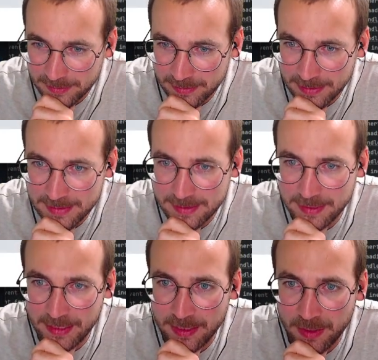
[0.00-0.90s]
let's
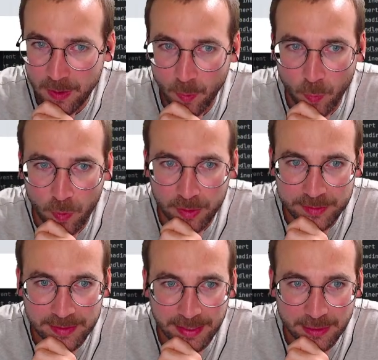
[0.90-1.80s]
see
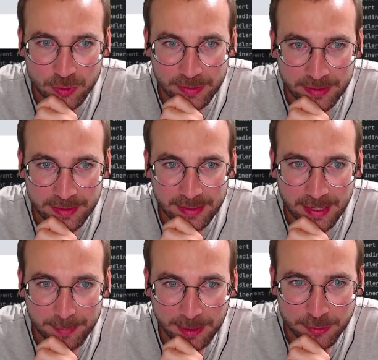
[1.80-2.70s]
what actually
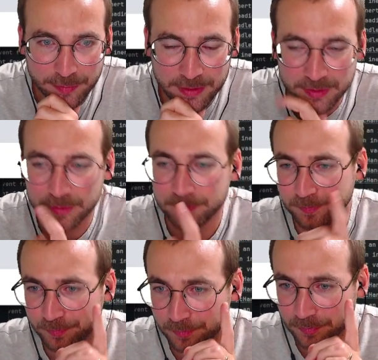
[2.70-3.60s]
came out of this.
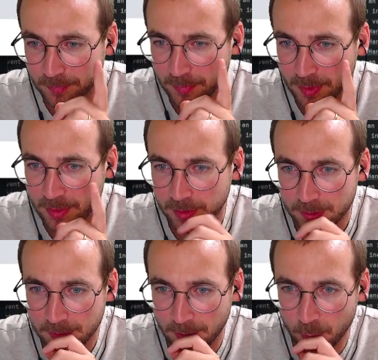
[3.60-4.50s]

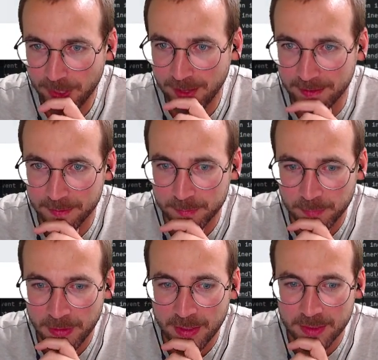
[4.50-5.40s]
Okay,
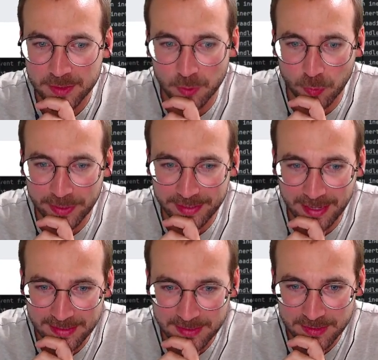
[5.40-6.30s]
so we
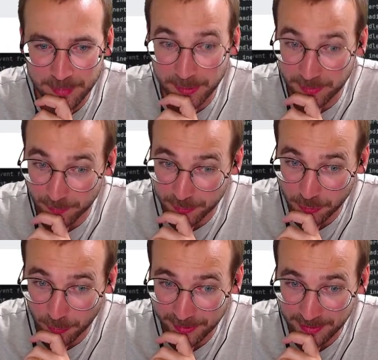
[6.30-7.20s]
got some
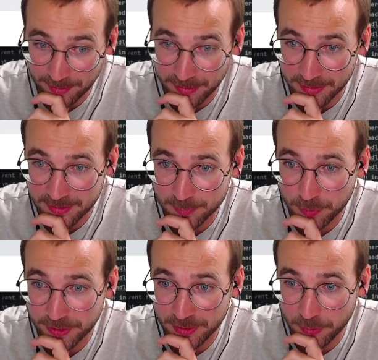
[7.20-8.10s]
inventory. That's
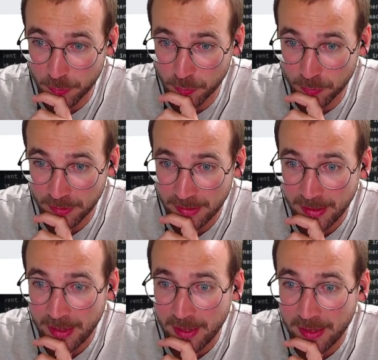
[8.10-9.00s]
pretty cool.
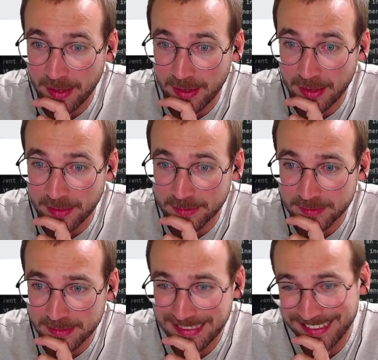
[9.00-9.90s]
And
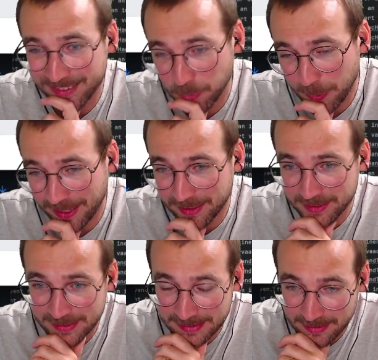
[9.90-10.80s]
well,
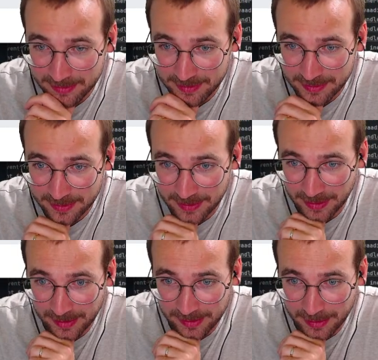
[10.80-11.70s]
the
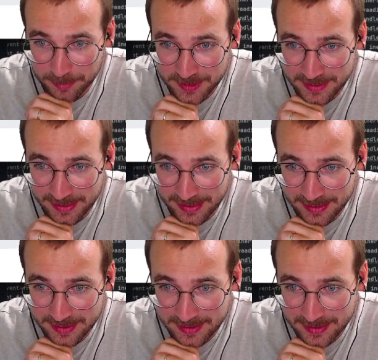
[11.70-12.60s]
LLM
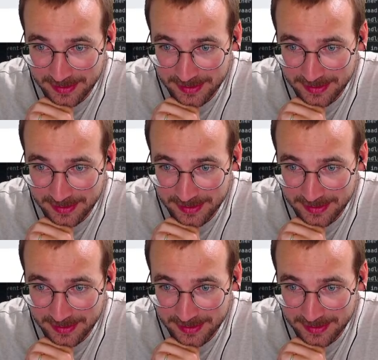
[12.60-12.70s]
says